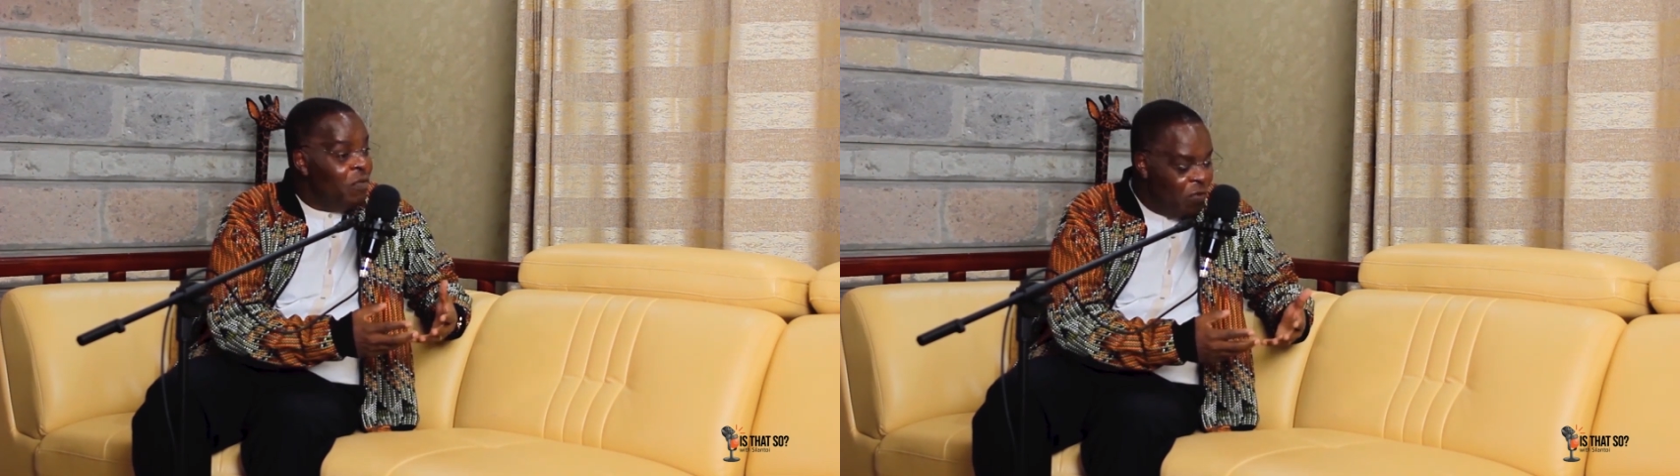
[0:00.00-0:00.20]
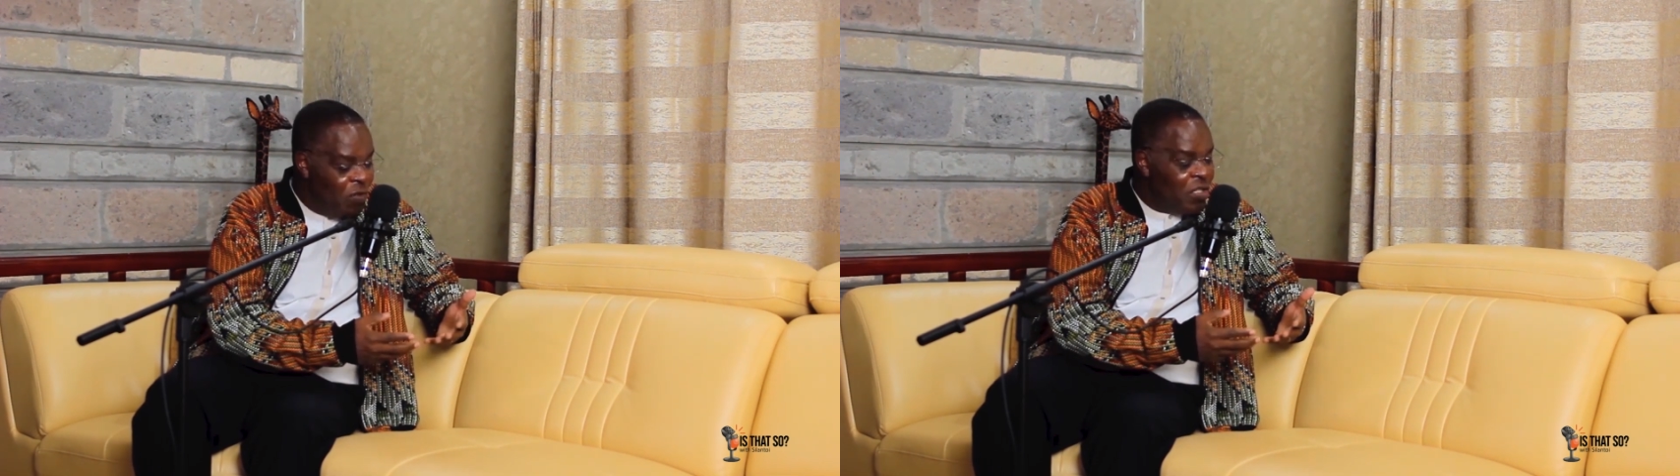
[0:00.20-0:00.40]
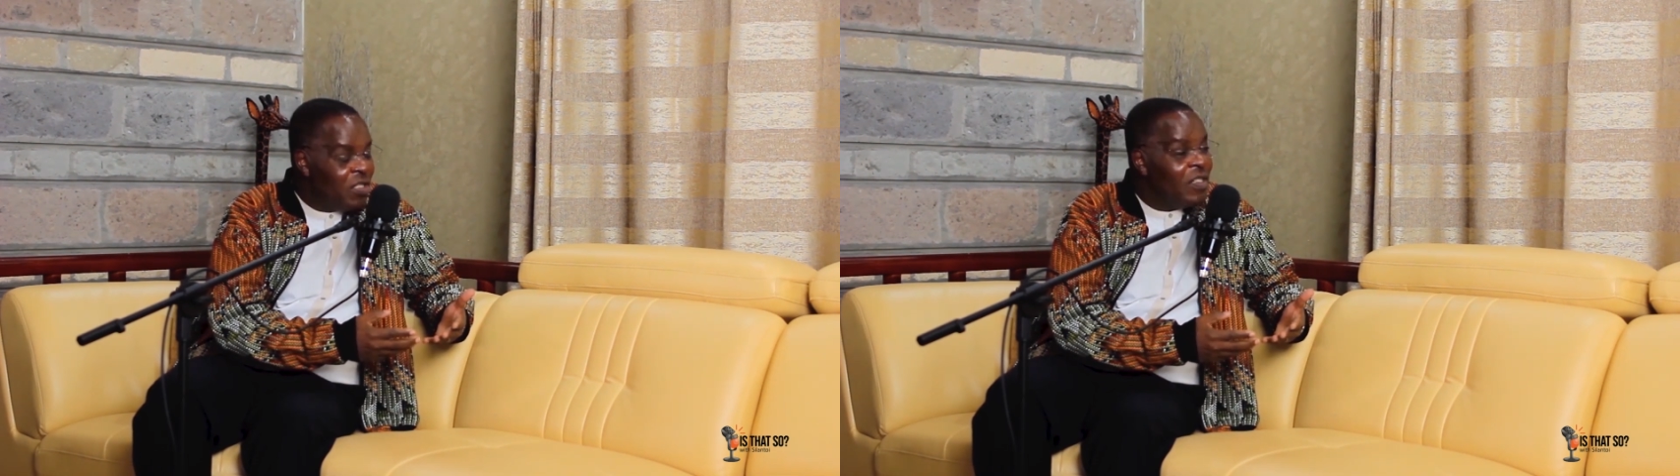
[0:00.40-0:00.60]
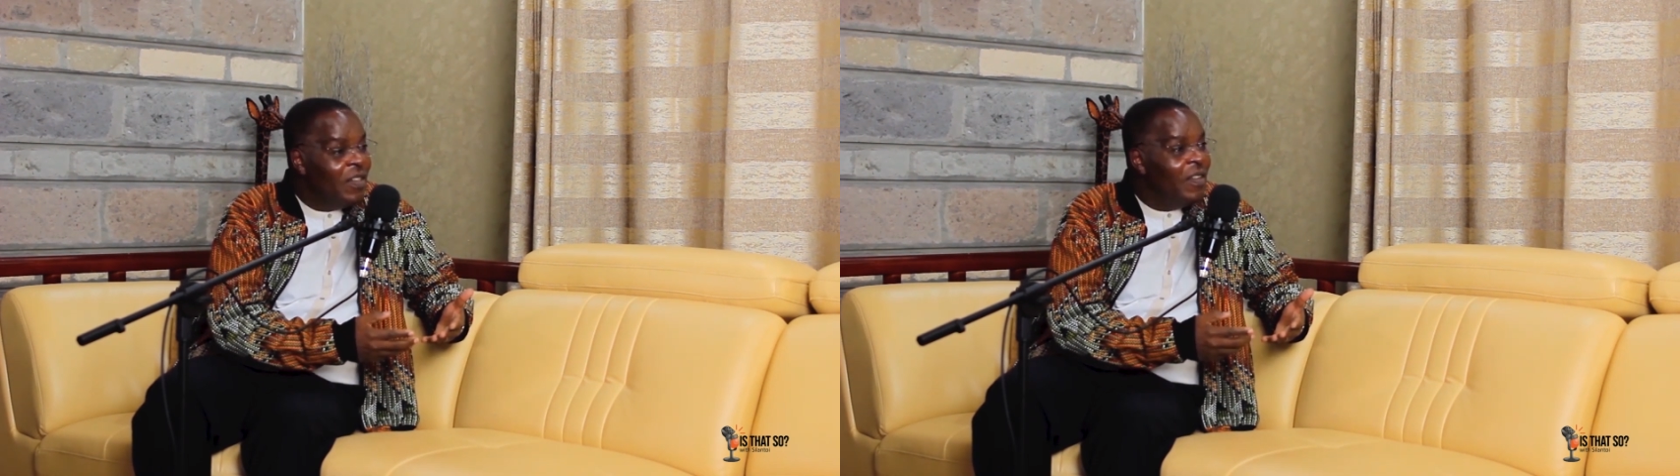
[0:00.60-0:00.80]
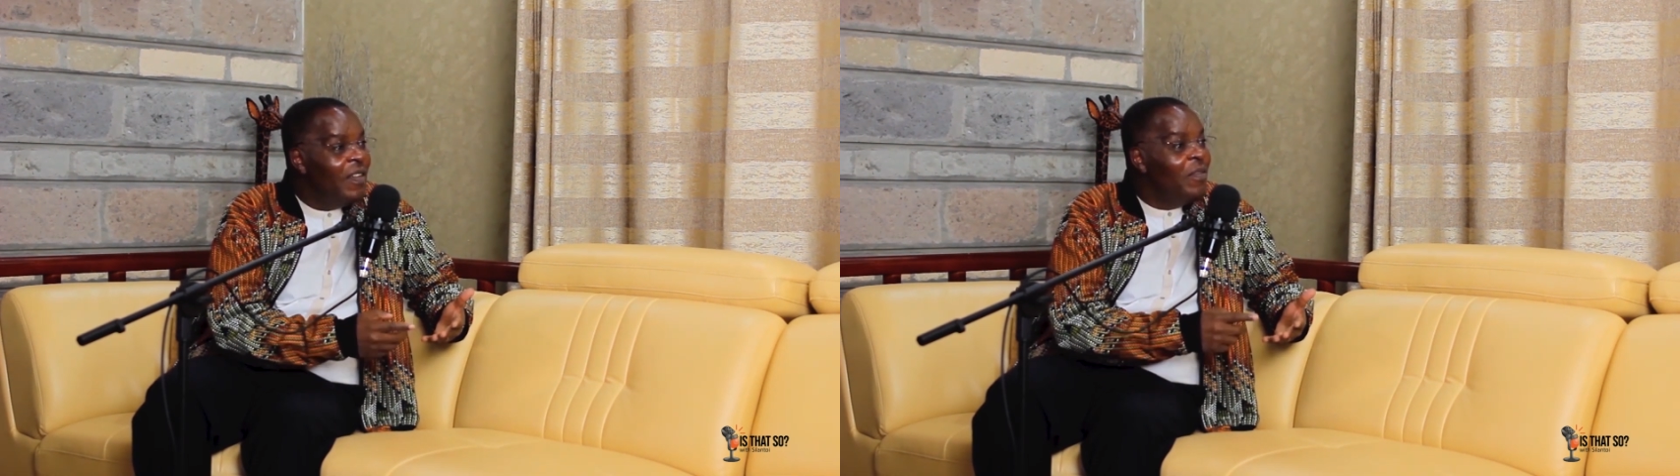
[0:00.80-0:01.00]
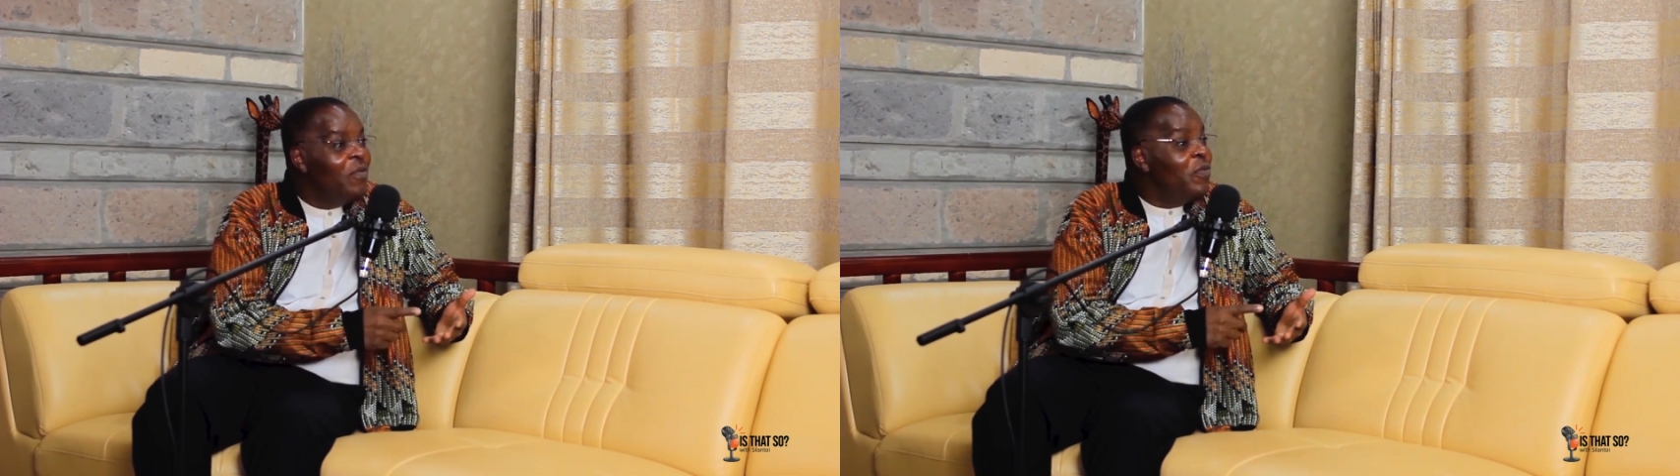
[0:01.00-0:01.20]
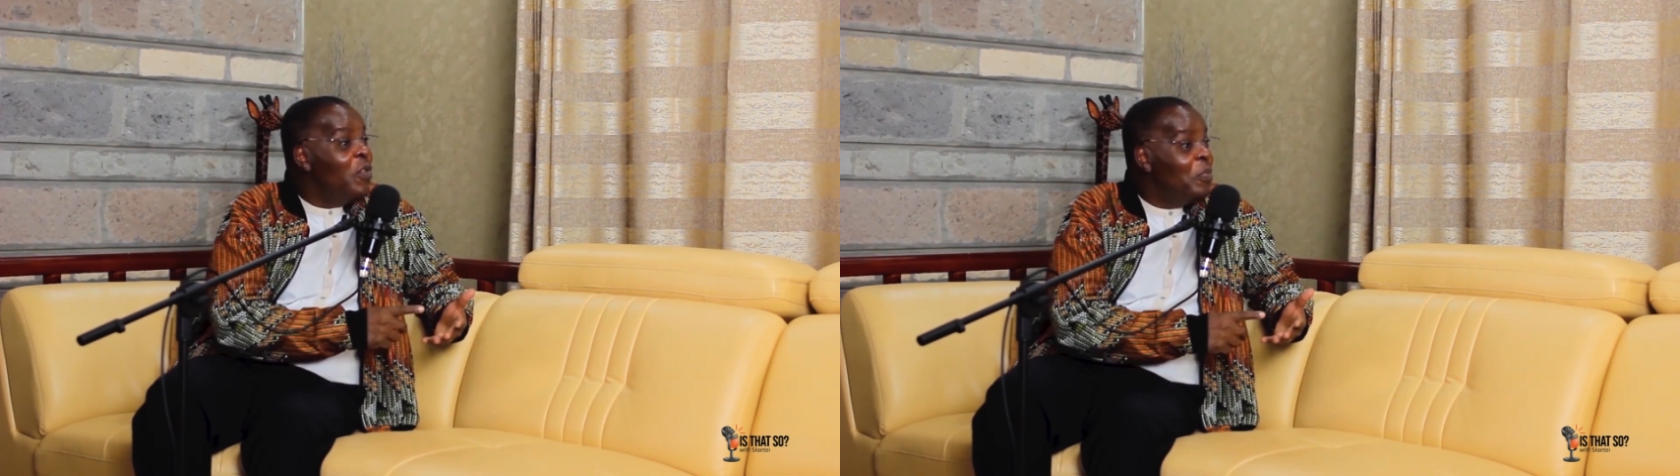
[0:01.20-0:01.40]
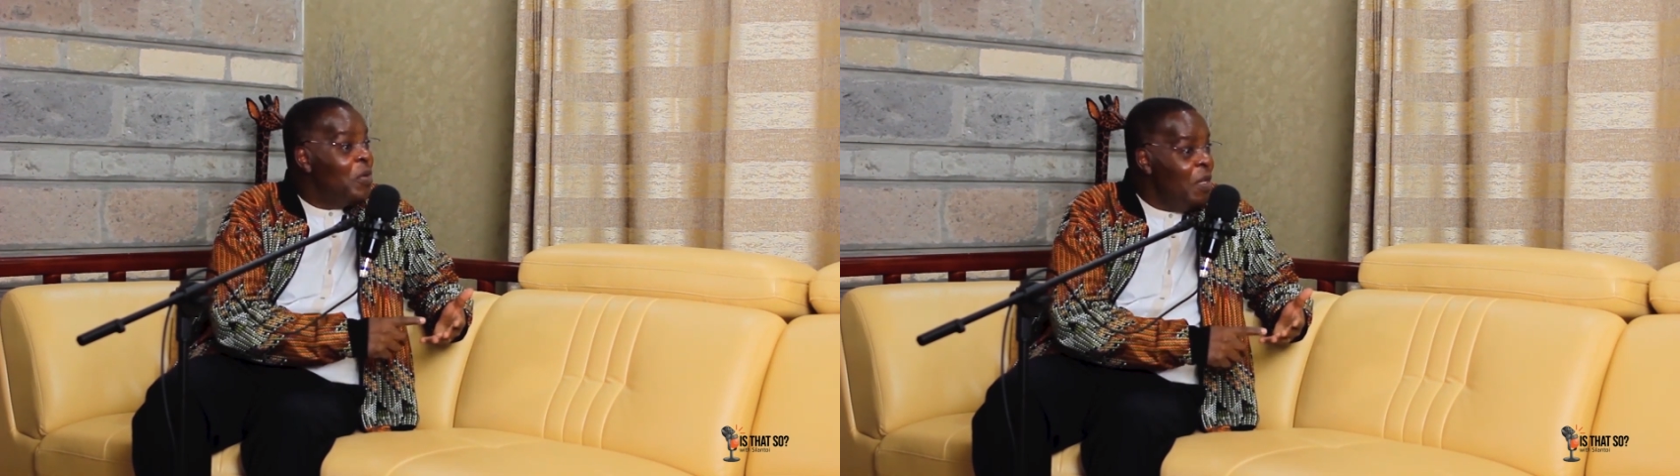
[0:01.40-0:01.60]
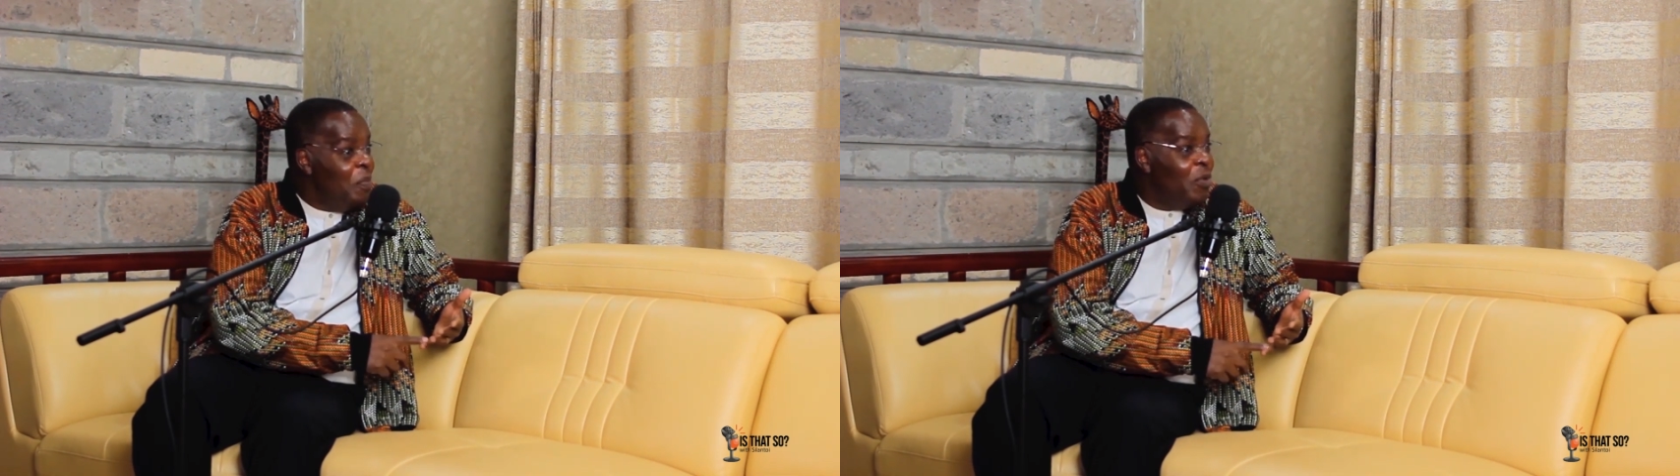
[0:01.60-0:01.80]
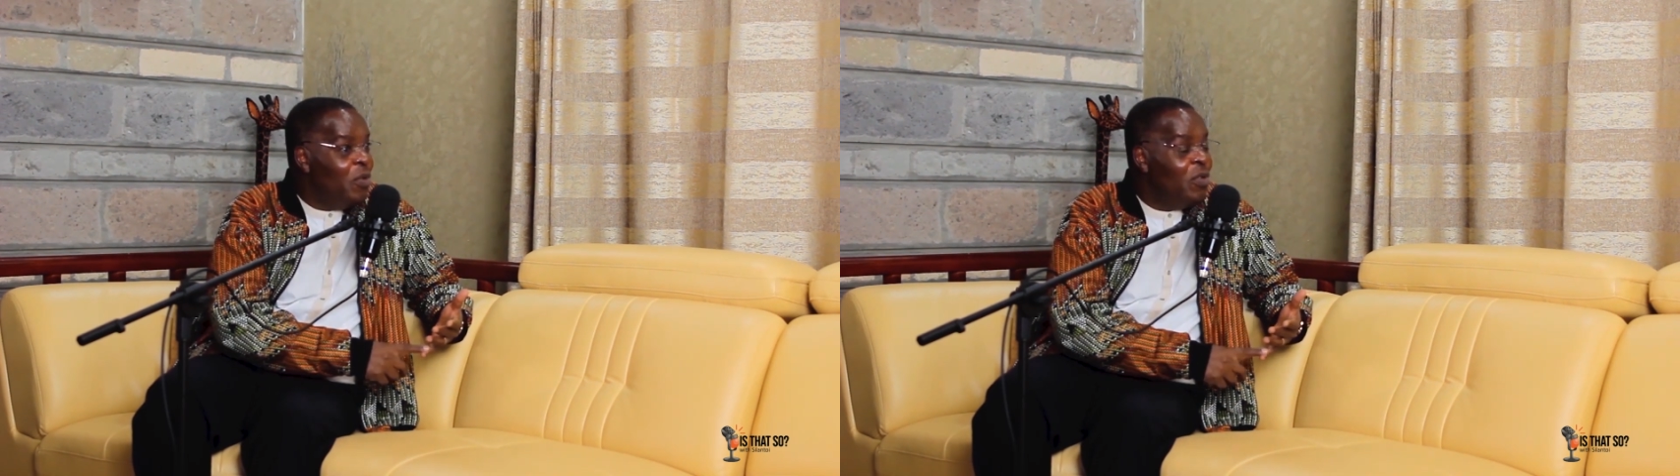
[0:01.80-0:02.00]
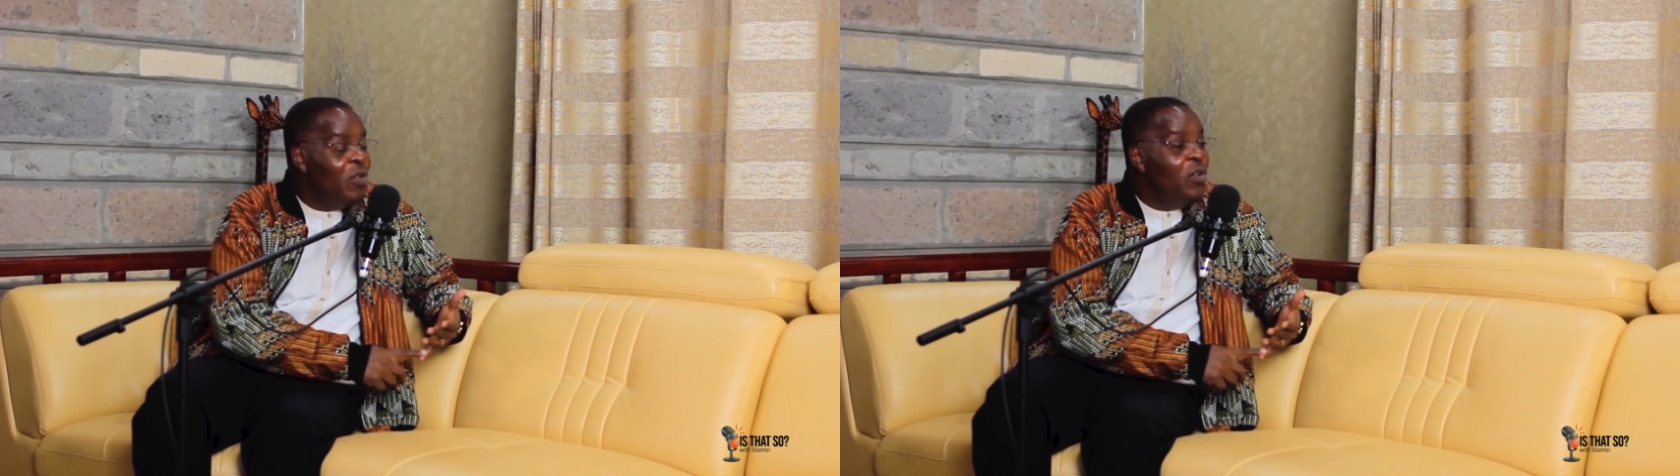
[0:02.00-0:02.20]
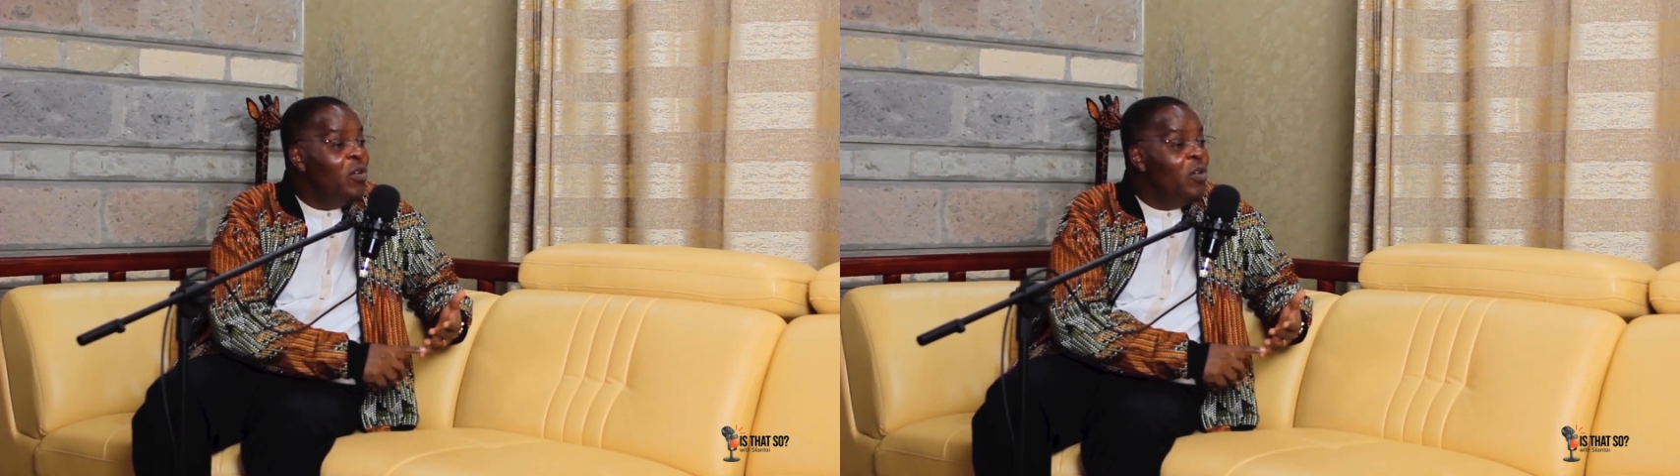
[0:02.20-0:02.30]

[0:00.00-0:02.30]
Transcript: vote for people